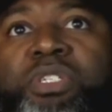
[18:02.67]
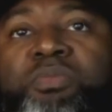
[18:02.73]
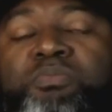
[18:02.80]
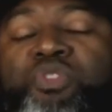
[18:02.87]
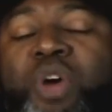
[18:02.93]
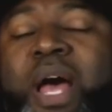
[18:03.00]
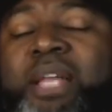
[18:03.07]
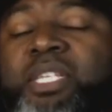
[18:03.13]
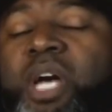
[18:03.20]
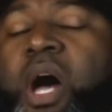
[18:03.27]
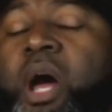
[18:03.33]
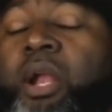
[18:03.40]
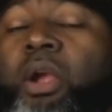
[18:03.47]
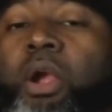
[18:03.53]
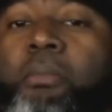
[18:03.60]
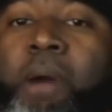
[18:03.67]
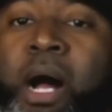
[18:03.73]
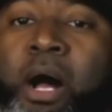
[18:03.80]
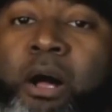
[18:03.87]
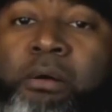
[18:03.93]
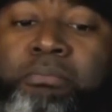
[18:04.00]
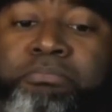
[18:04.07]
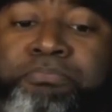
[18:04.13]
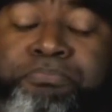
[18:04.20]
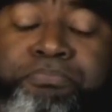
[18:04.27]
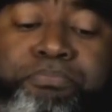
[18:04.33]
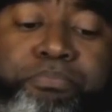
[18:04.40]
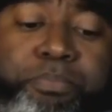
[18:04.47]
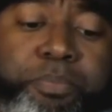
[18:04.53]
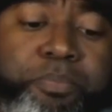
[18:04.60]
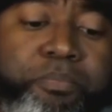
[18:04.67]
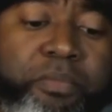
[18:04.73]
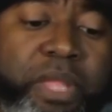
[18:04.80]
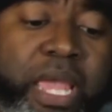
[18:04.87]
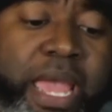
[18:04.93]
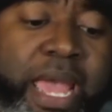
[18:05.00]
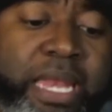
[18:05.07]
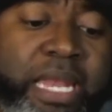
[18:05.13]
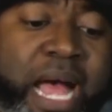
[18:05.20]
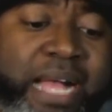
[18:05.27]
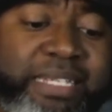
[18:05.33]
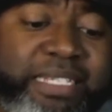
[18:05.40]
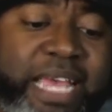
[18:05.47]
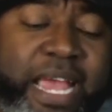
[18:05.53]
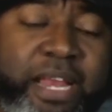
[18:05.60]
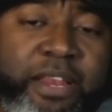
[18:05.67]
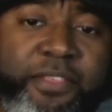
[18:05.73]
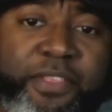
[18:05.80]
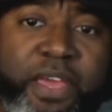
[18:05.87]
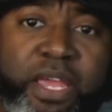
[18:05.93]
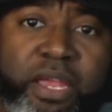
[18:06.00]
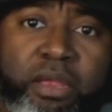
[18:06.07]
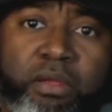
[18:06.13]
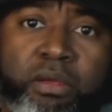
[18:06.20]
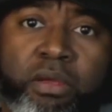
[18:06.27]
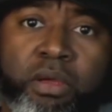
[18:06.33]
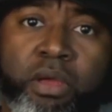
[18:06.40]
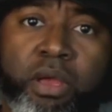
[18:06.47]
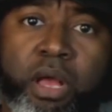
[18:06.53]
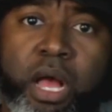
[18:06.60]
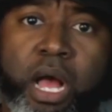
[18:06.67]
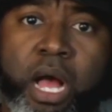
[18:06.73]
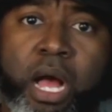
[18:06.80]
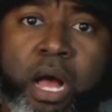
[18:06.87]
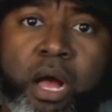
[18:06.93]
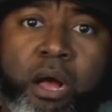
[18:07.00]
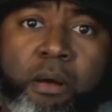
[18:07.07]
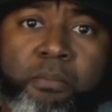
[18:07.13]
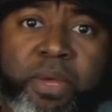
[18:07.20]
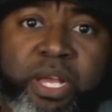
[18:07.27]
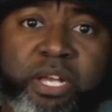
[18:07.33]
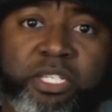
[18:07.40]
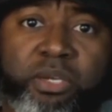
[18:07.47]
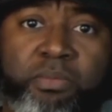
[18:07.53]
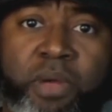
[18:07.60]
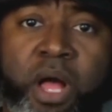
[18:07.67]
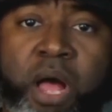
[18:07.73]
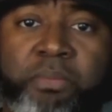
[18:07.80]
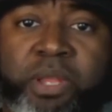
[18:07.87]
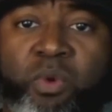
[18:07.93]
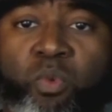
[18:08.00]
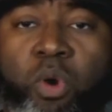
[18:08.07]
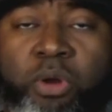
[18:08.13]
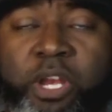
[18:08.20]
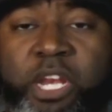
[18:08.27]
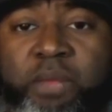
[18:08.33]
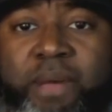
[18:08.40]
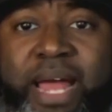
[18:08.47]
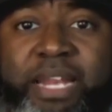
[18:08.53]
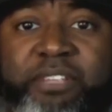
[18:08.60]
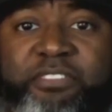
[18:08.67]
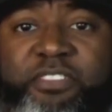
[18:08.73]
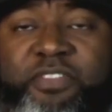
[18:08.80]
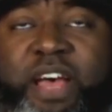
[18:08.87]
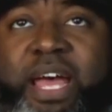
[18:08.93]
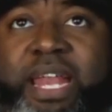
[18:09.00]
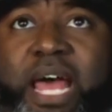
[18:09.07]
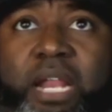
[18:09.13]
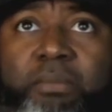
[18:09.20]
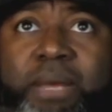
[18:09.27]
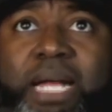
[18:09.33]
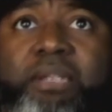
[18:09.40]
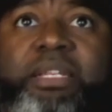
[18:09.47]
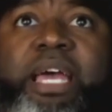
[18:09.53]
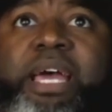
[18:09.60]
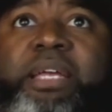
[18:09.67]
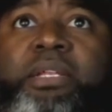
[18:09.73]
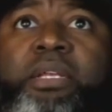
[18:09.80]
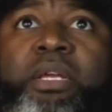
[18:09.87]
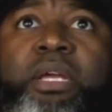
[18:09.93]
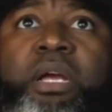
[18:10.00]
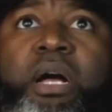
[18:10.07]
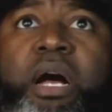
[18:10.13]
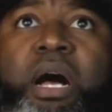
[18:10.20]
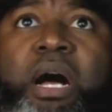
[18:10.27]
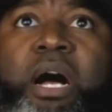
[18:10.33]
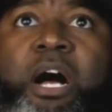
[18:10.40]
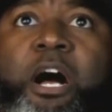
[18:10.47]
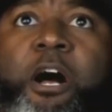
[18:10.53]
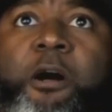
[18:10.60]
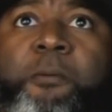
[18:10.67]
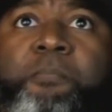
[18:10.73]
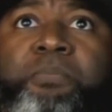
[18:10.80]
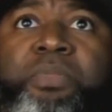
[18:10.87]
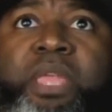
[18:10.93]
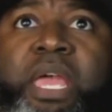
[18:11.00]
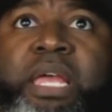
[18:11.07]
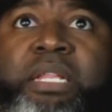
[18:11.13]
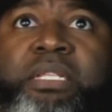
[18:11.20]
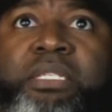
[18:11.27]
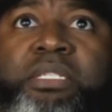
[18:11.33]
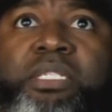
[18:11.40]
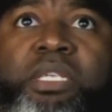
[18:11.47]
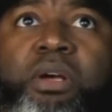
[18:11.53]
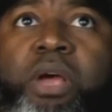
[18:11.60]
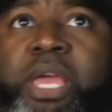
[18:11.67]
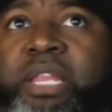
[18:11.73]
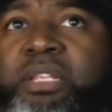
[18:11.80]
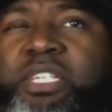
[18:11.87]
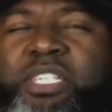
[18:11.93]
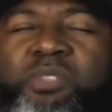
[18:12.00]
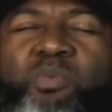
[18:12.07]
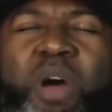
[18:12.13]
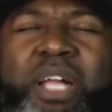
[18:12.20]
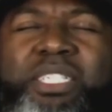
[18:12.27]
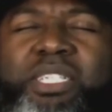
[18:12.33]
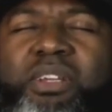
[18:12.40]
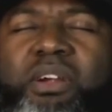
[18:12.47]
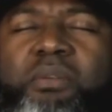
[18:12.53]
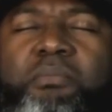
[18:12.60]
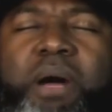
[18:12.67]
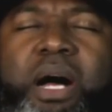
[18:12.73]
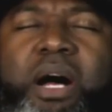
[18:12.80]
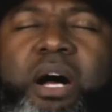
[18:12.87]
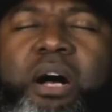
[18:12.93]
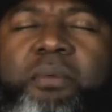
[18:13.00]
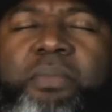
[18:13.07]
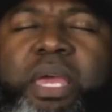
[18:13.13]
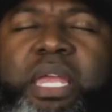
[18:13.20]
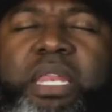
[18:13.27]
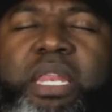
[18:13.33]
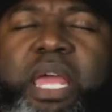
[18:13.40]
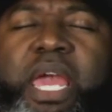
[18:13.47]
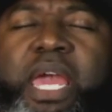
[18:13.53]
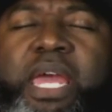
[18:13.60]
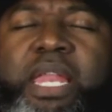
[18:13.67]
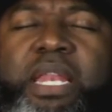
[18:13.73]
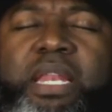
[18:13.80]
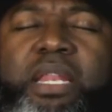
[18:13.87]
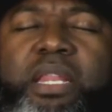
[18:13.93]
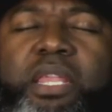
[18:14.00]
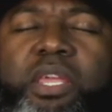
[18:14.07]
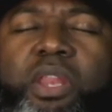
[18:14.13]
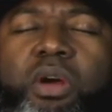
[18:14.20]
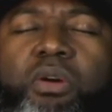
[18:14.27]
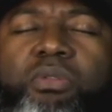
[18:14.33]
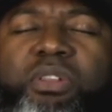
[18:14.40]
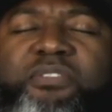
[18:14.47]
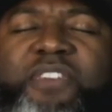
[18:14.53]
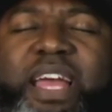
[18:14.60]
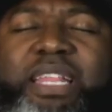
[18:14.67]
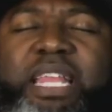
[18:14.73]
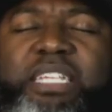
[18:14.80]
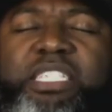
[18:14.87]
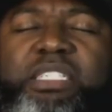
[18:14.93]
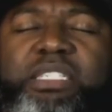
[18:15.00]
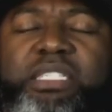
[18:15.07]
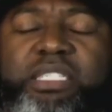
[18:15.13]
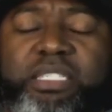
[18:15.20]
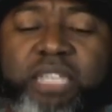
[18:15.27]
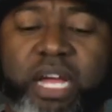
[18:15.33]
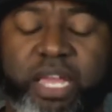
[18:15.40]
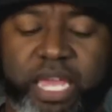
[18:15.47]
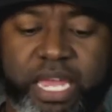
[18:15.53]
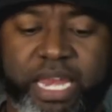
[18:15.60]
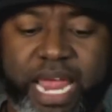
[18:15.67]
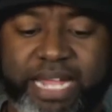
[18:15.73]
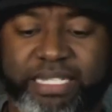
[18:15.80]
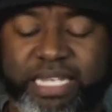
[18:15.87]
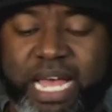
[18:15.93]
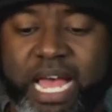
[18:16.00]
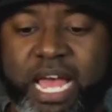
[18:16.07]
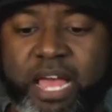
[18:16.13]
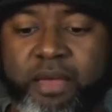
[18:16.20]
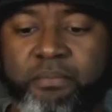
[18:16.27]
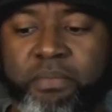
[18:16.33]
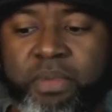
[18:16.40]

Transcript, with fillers: trying to honor her mom and not say anything um, because her mom didn't want anybody to find out about that um, and so and just watching her mom and and you know the fact that she's stuck in that time